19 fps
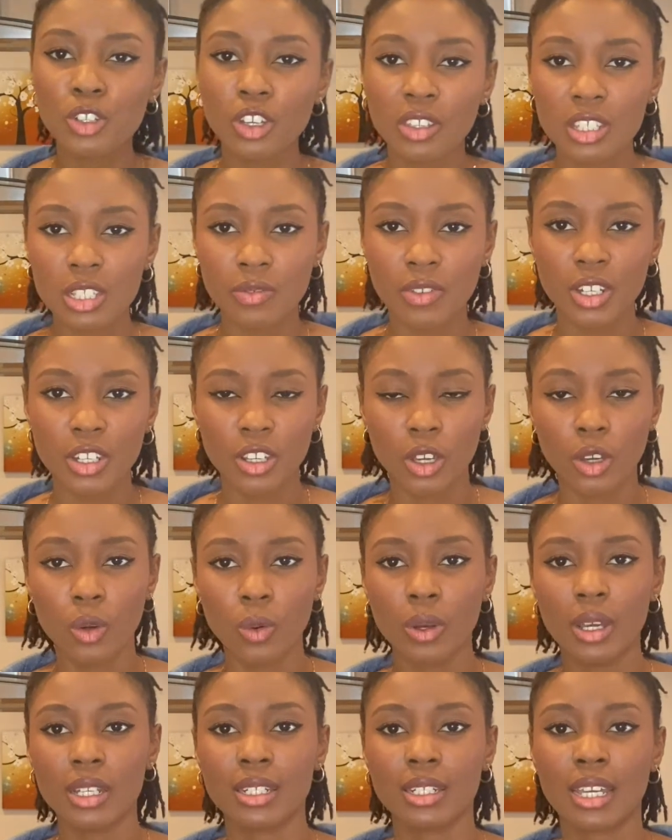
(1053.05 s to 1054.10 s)
this video
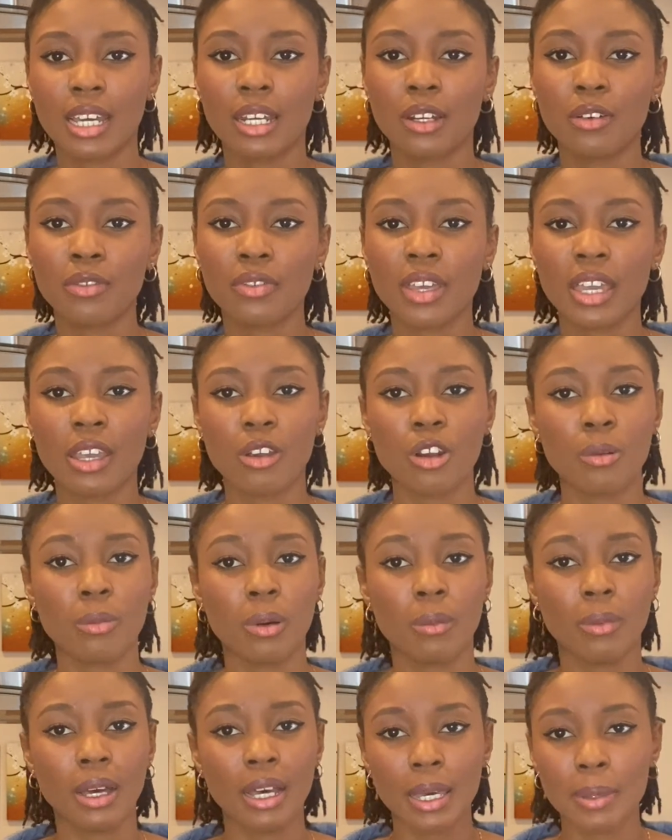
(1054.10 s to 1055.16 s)
and kind of hearing about
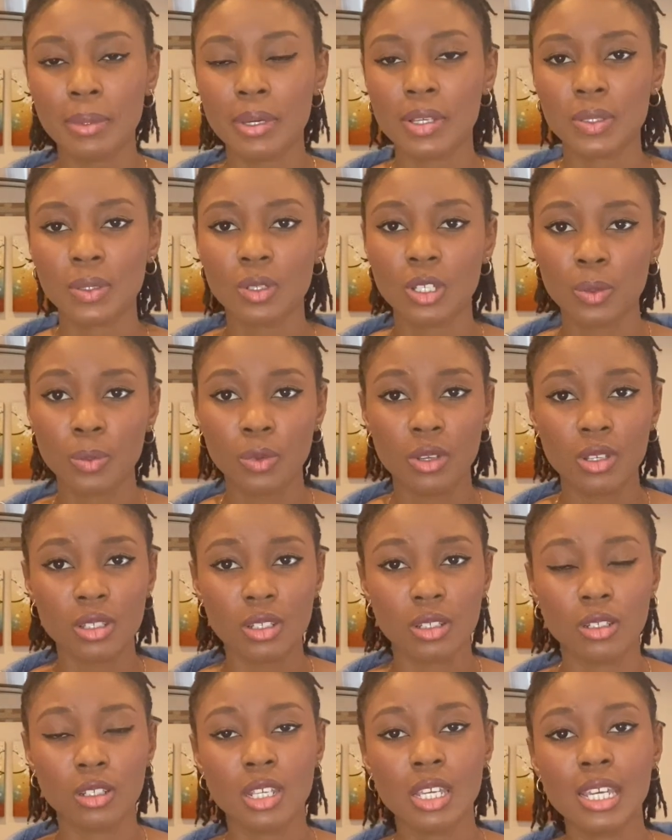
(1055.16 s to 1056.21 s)
my personal experience
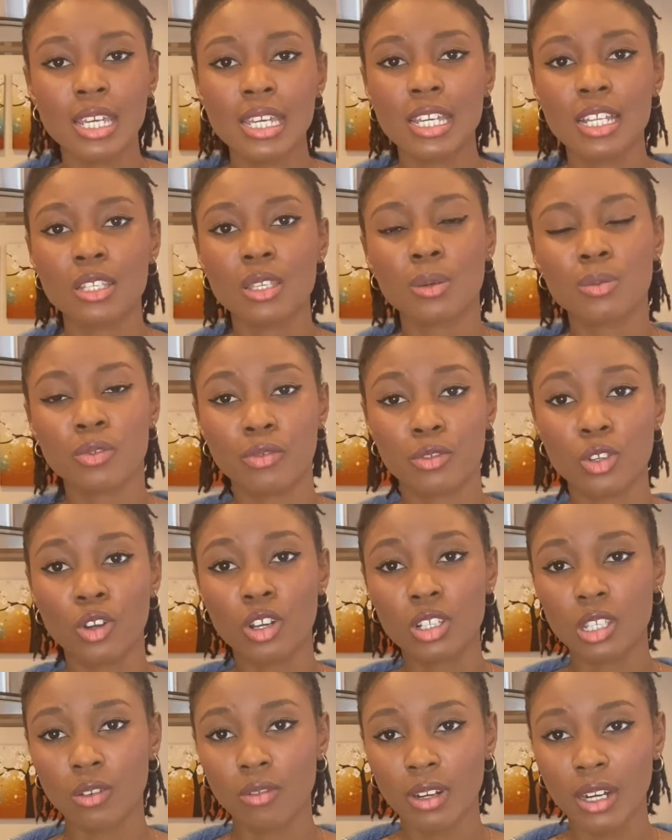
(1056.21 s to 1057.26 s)
in terms of
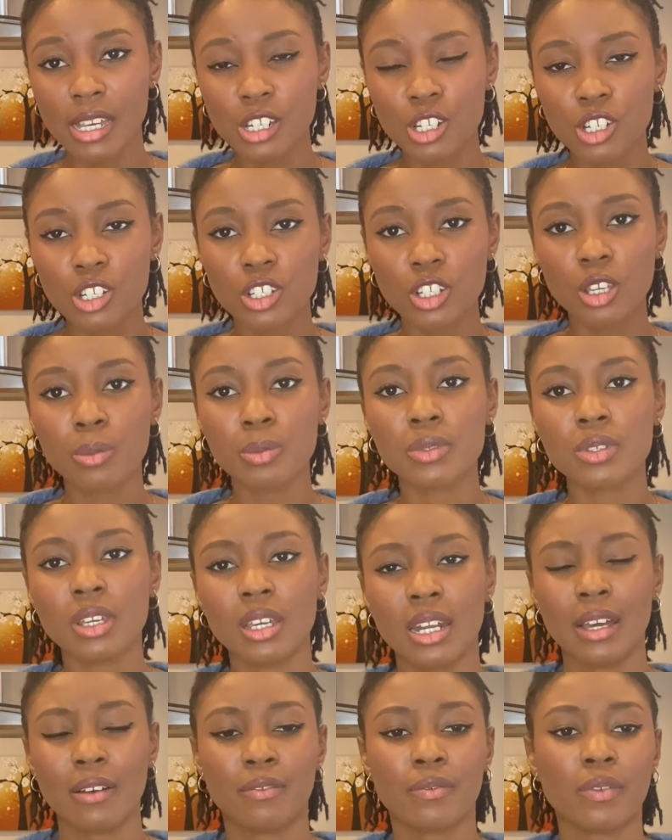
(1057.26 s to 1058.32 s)
toxic relationships. And
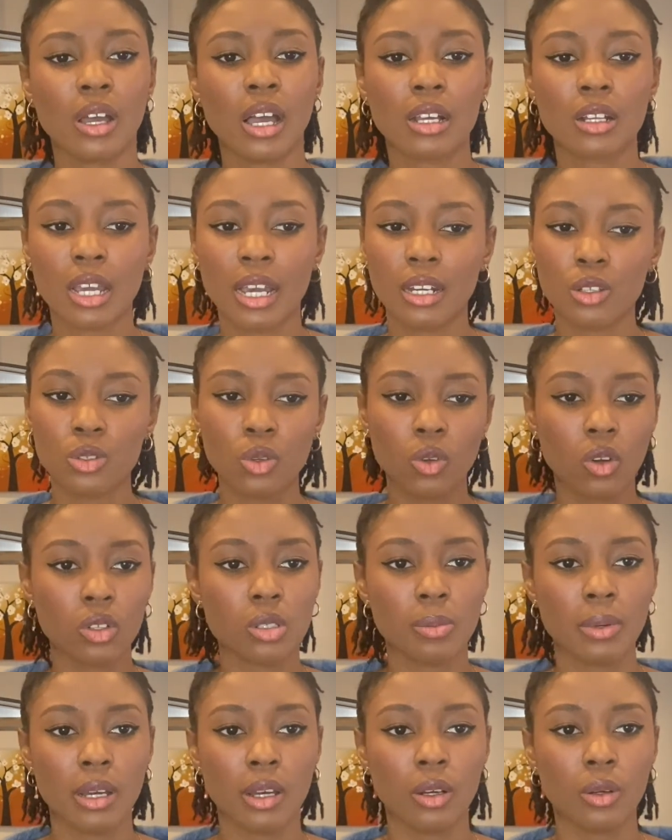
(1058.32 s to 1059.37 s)
I've kind of talked
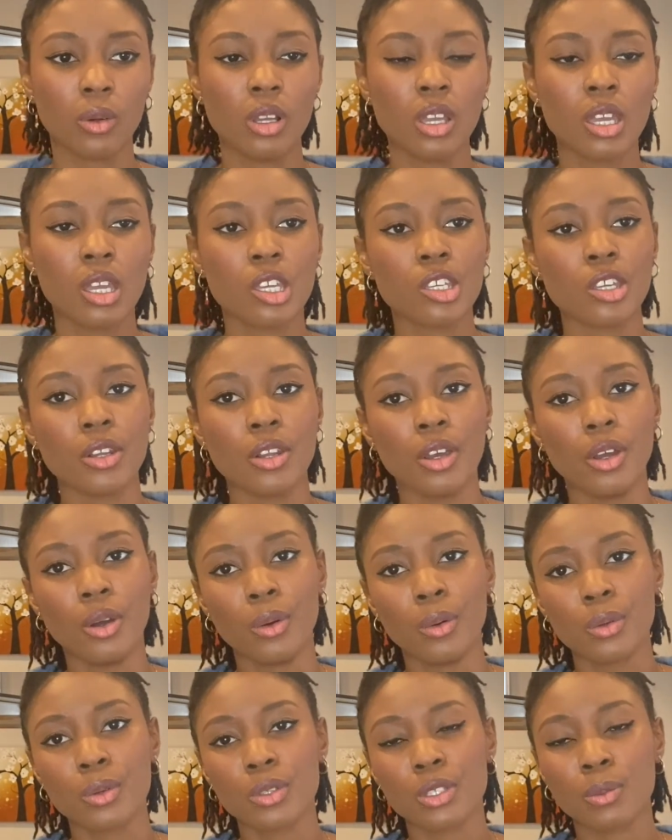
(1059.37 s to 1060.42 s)
about, you
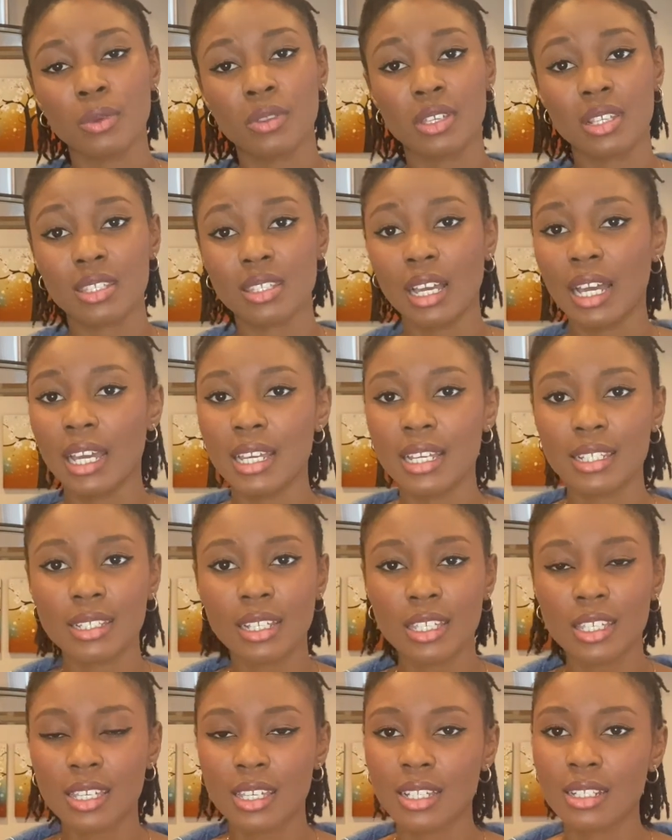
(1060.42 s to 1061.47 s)
know, some of the signs
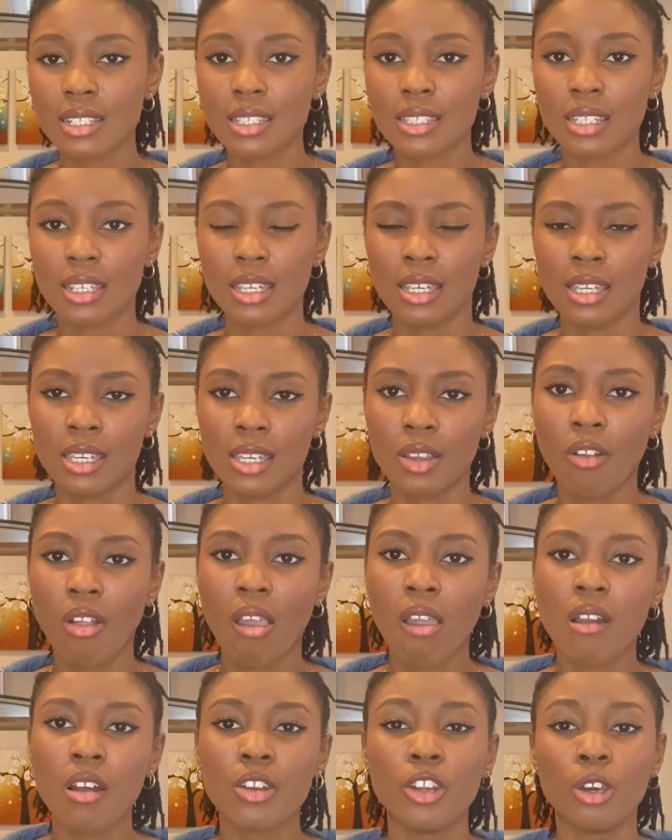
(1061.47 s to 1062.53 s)
that you can see,
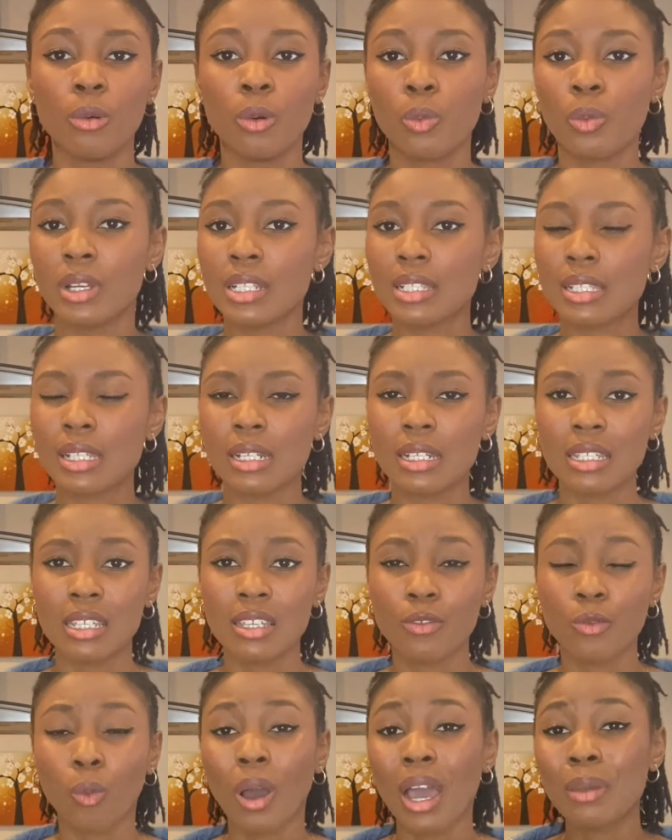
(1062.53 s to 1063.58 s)
knowing when to
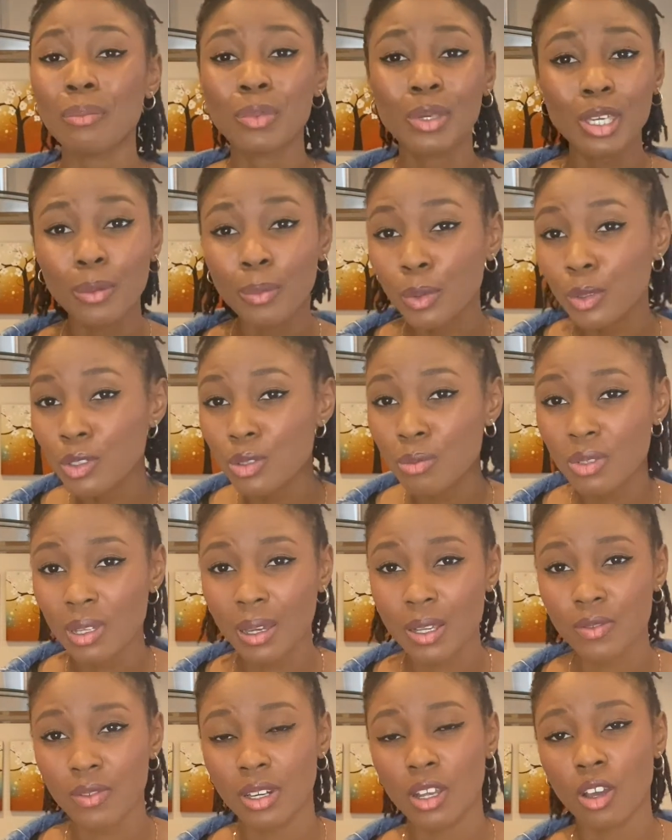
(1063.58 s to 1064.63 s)
leave. Why people
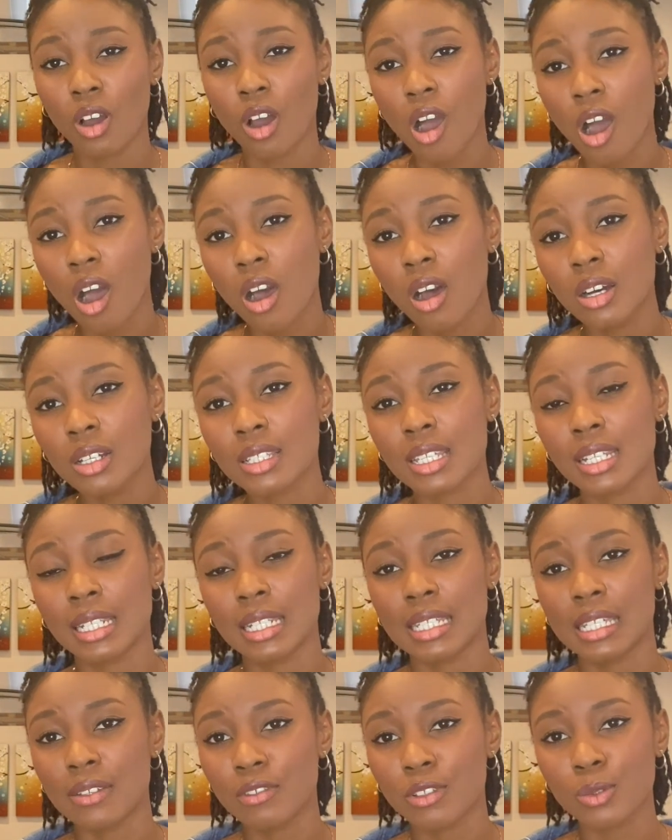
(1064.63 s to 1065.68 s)
sometimes find it hard to
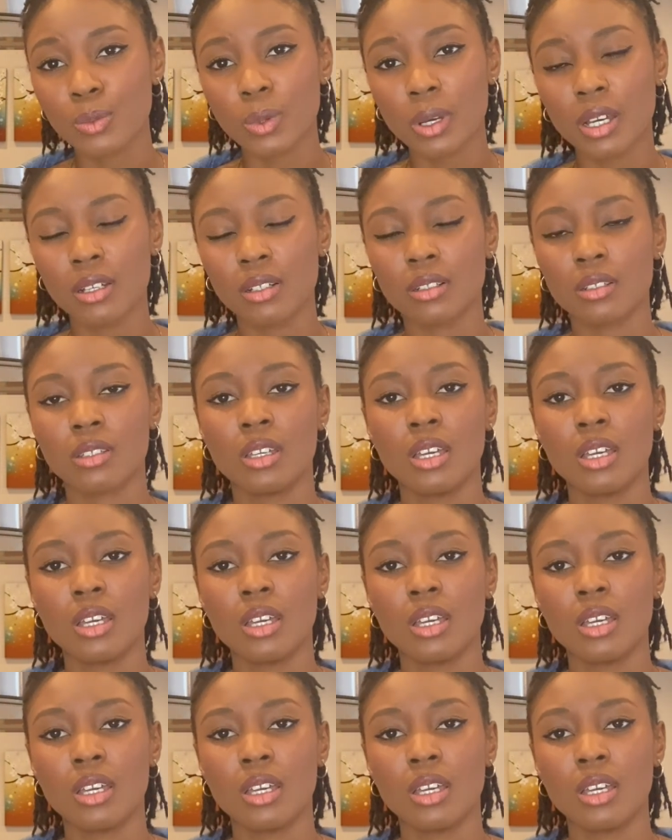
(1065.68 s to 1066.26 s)
leave as well.